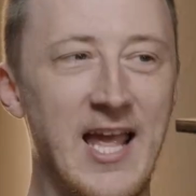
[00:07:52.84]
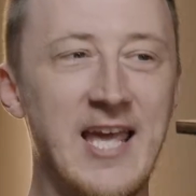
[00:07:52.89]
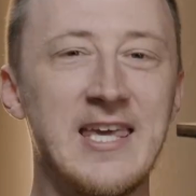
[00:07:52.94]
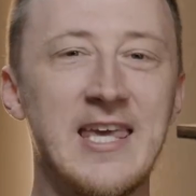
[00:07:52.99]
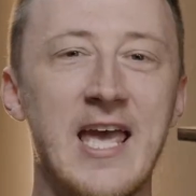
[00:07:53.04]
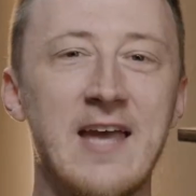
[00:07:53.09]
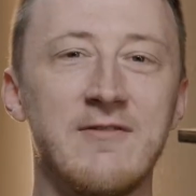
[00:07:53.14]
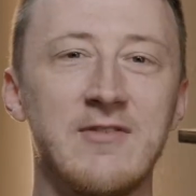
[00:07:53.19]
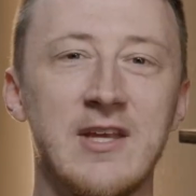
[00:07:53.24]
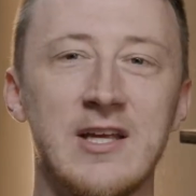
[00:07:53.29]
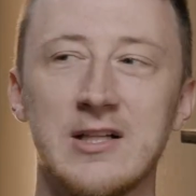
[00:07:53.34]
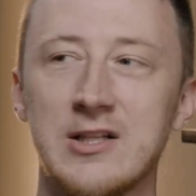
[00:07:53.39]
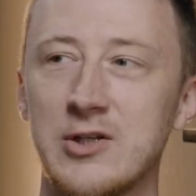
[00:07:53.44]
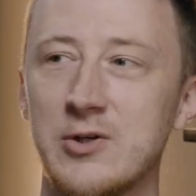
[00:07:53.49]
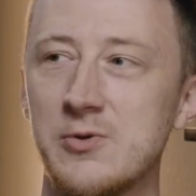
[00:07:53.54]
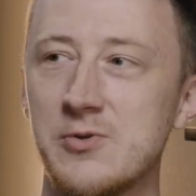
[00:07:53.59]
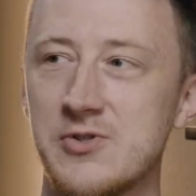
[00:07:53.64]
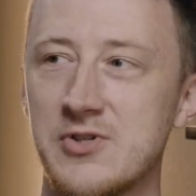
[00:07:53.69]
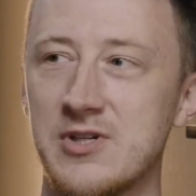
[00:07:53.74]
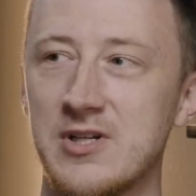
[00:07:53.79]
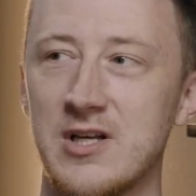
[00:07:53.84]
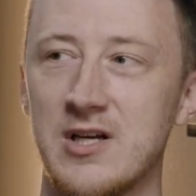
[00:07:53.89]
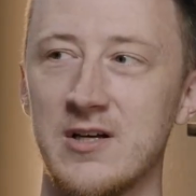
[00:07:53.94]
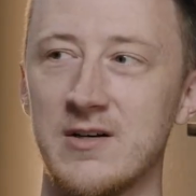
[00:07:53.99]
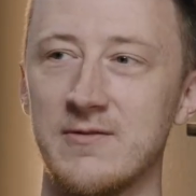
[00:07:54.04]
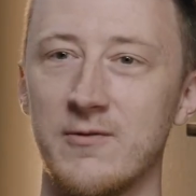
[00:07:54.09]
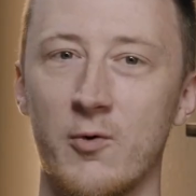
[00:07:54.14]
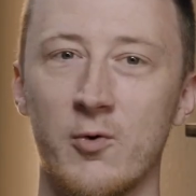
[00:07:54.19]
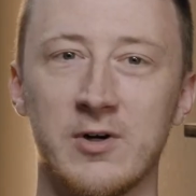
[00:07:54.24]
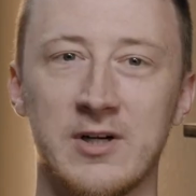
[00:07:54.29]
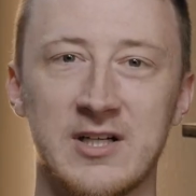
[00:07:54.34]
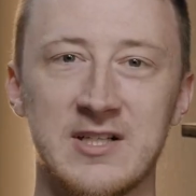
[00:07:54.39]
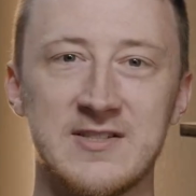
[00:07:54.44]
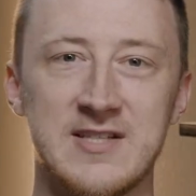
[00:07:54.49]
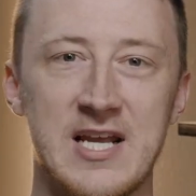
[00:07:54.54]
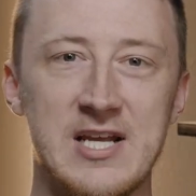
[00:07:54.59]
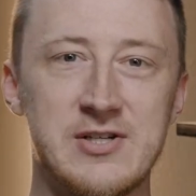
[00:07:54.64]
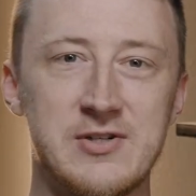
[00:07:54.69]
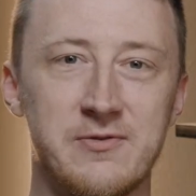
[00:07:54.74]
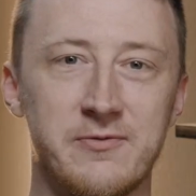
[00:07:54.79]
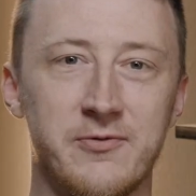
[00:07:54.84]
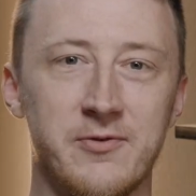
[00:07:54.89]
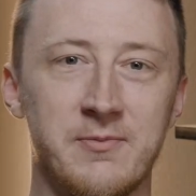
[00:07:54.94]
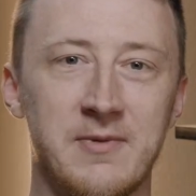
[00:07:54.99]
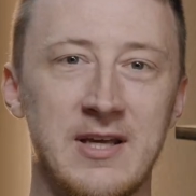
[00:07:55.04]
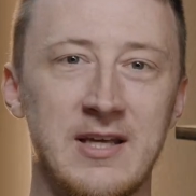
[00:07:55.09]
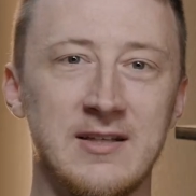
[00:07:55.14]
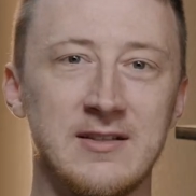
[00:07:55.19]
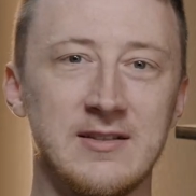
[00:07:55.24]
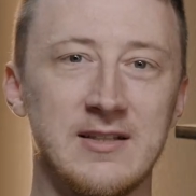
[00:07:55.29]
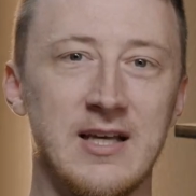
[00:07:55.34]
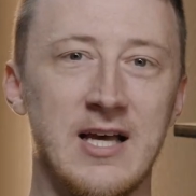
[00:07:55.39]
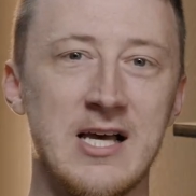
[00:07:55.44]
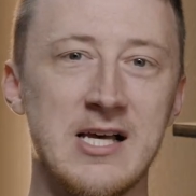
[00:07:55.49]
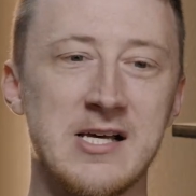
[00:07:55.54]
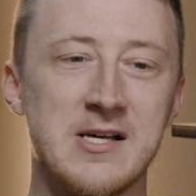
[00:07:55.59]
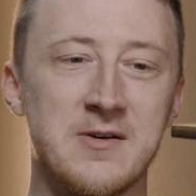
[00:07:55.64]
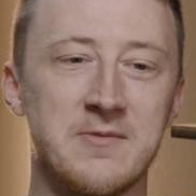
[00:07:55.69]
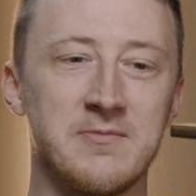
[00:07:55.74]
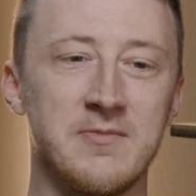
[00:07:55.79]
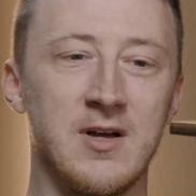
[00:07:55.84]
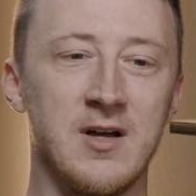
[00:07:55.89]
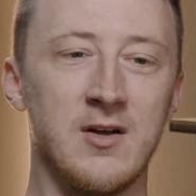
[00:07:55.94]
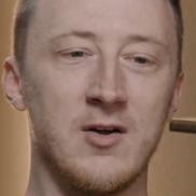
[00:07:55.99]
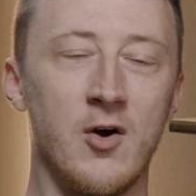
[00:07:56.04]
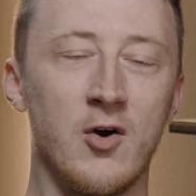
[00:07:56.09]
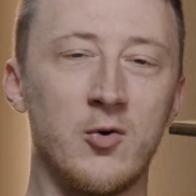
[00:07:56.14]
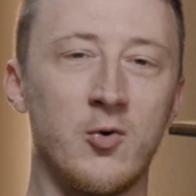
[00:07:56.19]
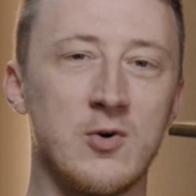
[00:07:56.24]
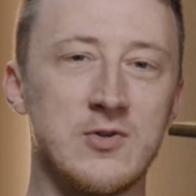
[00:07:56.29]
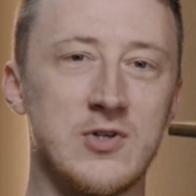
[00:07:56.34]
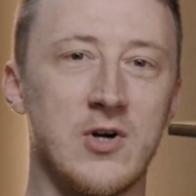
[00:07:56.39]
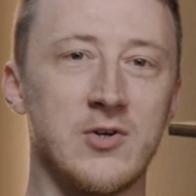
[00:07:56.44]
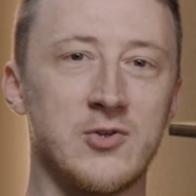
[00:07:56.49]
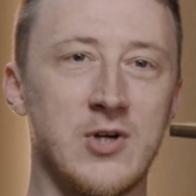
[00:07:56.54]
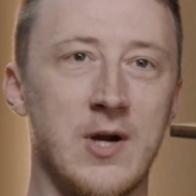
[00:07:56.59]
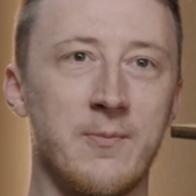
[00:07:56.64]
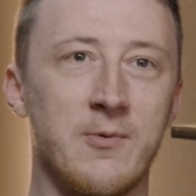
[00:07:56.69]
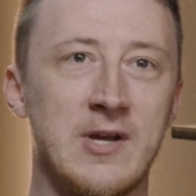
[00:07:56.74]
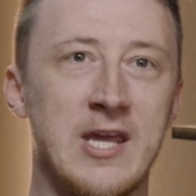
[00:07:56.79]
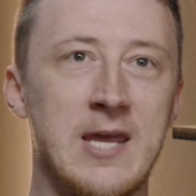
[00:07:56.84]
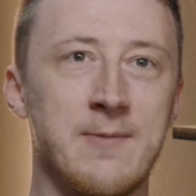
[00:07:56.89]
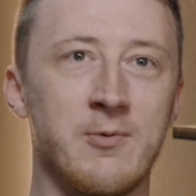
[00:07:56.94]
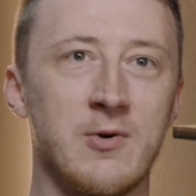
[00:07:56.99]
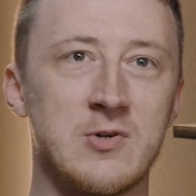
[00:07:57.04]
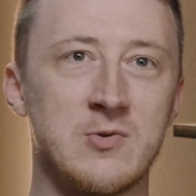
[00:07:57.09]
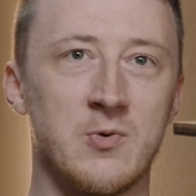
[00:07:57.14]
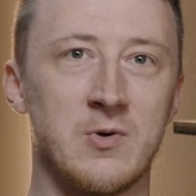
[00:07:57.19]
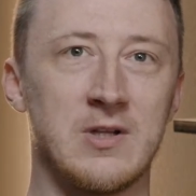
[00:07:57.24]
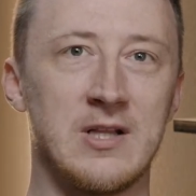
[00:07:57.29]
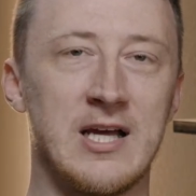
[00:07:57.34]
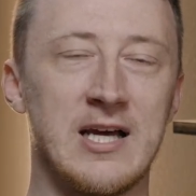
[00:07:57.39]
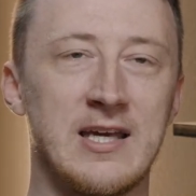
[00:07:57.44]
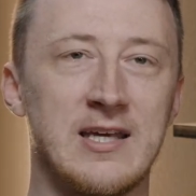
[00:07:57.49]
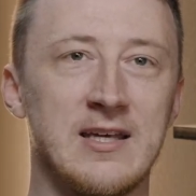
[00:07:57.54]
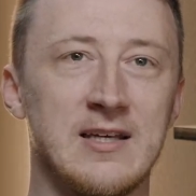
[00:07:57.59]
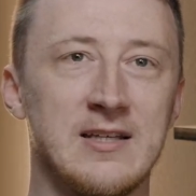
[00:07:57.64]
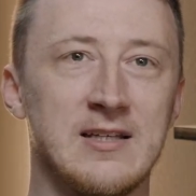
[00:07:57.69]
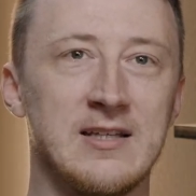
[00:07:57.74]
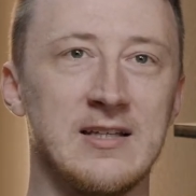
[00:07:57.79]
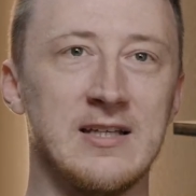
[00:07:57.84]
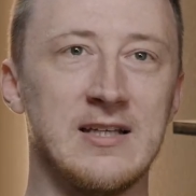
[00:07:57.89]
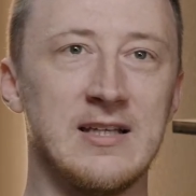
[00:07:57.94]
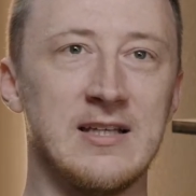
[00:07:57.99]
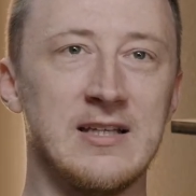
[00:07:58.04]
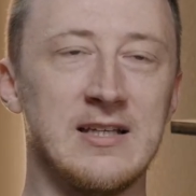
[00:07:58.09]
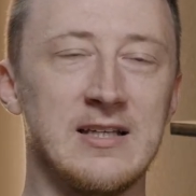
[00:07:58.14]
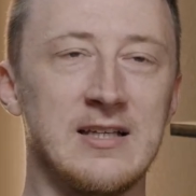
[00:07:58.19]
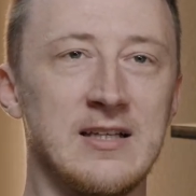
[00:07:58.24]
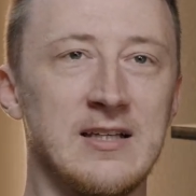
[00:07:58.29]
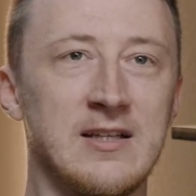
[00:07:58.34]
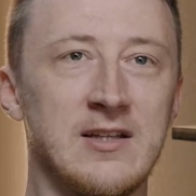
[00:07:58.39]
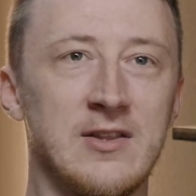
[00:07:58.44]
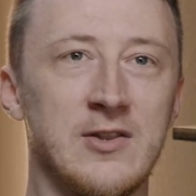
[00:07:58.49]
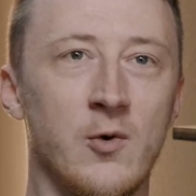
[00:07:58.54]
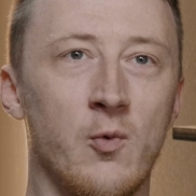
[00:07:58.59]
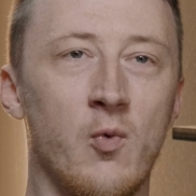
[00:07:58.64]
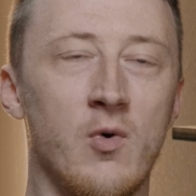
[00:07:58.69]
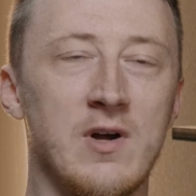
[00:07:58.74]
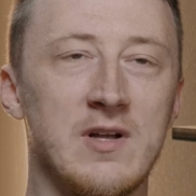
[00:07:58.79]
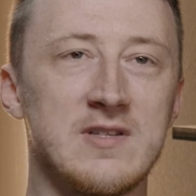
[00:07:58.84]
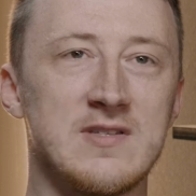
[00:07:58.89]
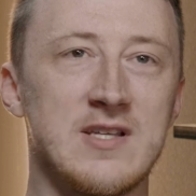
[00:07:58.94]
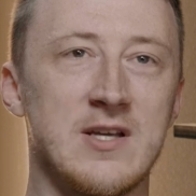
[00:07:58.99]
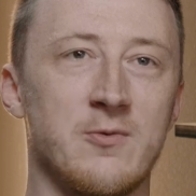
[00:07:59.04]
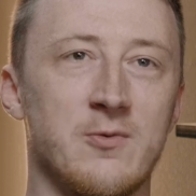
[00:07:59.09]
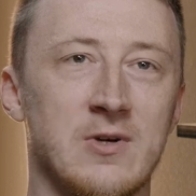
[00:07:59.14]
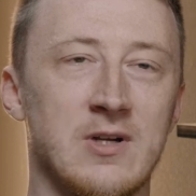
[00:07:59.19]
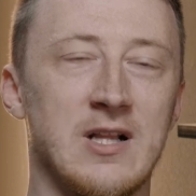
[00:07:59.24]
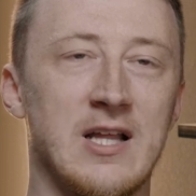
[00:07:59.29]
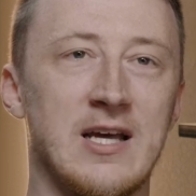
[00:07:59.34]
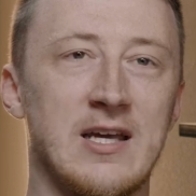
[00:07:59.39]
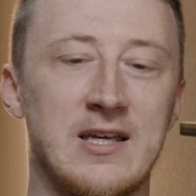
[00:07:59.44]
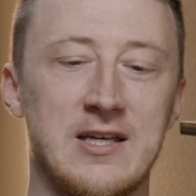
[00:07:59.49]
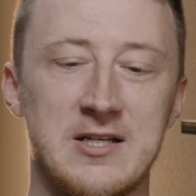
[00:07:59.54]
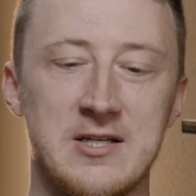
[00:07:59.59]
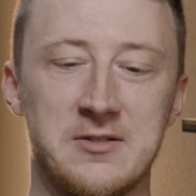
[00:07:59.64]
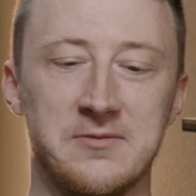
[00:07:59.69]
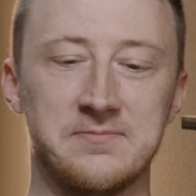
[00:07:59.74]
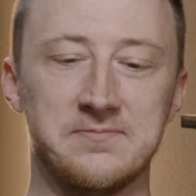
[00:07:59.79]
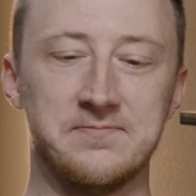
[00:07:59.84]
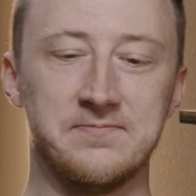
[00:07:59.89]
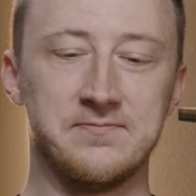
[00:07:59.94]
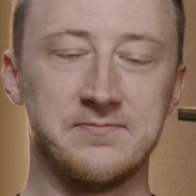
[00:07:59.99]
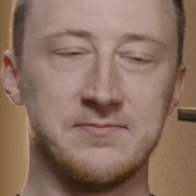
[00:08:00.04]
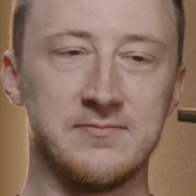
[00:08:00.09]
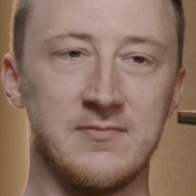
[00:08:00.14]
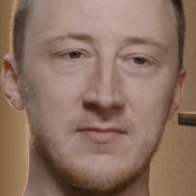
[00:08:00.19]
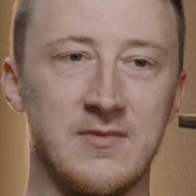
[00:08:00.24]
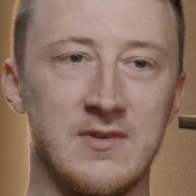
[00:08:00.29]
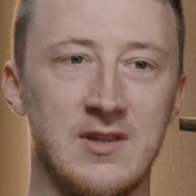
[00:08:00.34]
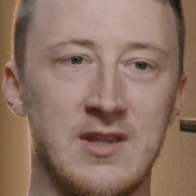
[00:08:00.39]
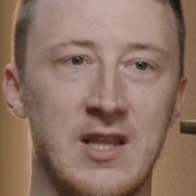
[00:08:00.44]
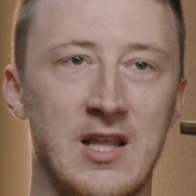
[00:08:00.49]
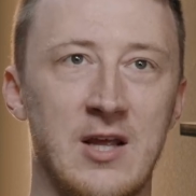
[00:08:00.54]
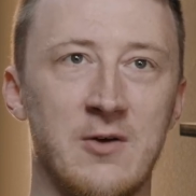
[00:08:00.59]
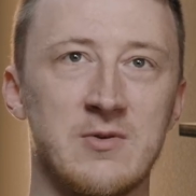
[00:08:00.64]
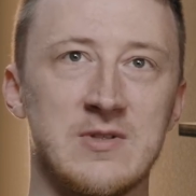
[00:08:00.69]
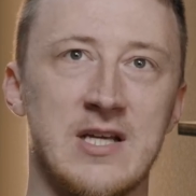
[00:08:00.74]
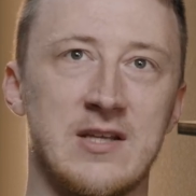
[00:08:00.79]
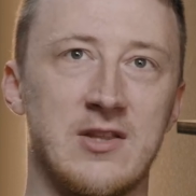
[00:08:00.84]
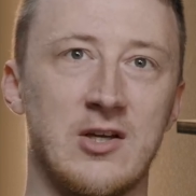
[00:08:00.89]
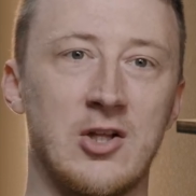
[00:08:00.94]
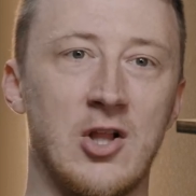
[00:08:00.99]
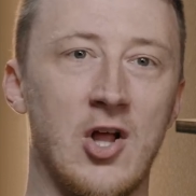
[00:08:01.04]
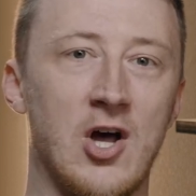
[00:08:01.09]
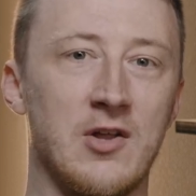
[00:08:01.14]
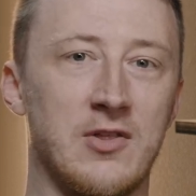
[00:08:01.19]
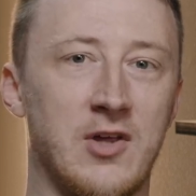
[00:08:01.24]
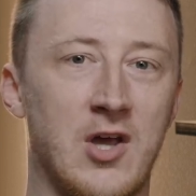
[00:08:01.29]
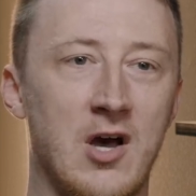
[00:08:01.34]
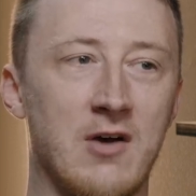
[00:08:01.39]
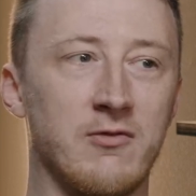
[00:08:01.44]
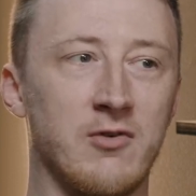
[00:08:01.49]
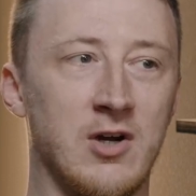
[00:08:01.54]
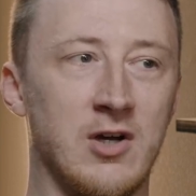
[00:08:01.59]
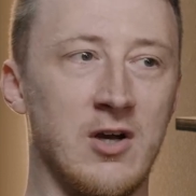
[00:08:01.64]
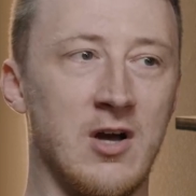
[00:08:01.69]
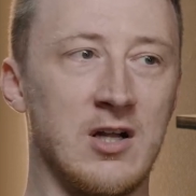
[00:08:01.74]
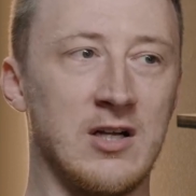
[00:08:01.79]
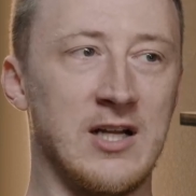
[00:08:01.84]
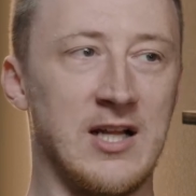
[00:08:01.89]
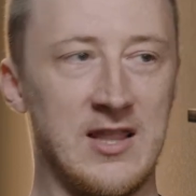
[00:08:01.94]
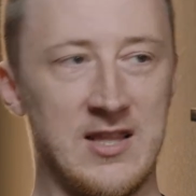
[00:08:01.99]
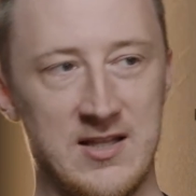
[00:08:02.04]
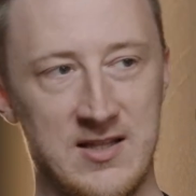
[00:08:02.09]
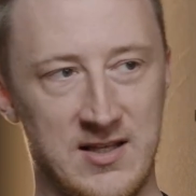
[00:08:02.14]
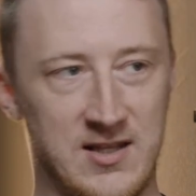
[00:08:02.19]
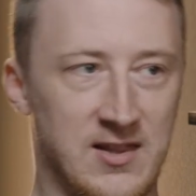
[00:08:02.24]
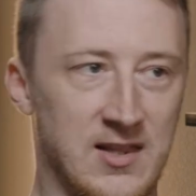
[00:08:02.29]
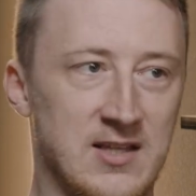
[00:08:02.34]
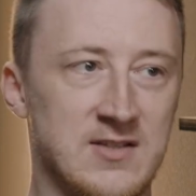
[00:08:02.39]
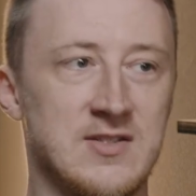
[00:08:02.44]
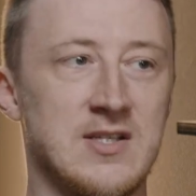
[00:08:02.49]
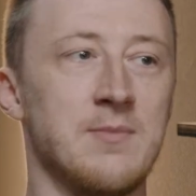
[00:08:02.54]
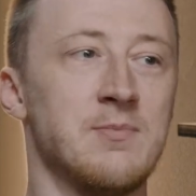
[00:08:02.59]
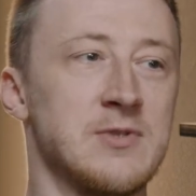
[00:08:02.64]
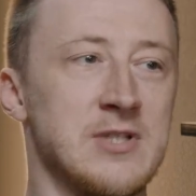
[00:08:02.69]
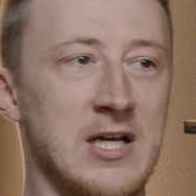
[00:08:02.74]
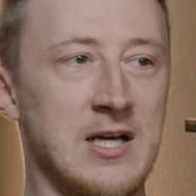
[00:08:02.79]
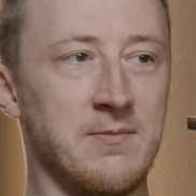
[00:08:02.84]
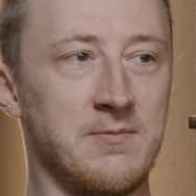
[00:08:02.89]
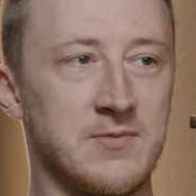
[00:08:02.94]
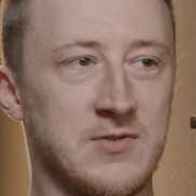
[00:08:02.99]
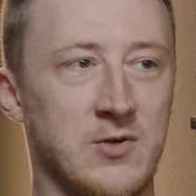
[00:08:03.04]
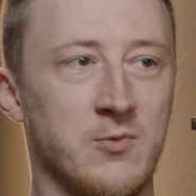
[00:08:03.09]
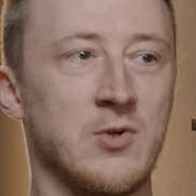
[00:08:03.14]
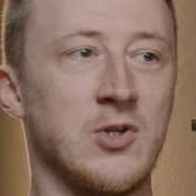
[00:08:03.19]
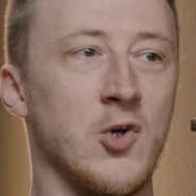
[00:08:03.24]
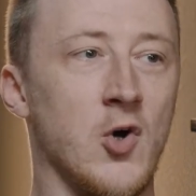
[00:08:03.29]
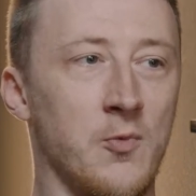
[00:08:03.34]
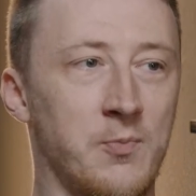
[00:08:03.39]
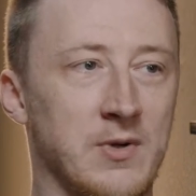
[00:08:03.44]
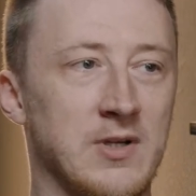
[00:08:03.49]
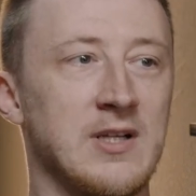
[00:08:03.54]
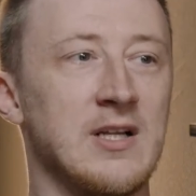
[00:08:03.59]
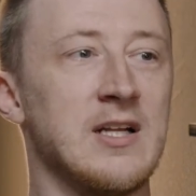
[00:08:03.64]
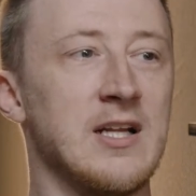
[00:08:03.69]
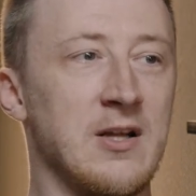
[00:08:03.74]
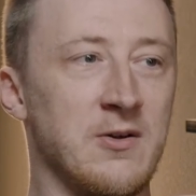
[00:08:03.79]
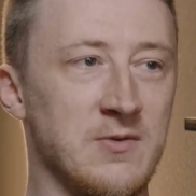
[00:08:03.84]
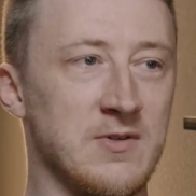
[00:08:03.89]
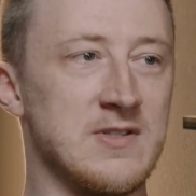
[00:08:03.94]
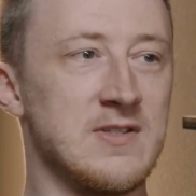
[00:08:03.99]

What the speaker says: It gave the illusion of organization for me. Of course, our Trapper Keepers were like the ones that were like, it was like the cloth covering on it and then like zipped up. So when you opened it, it was.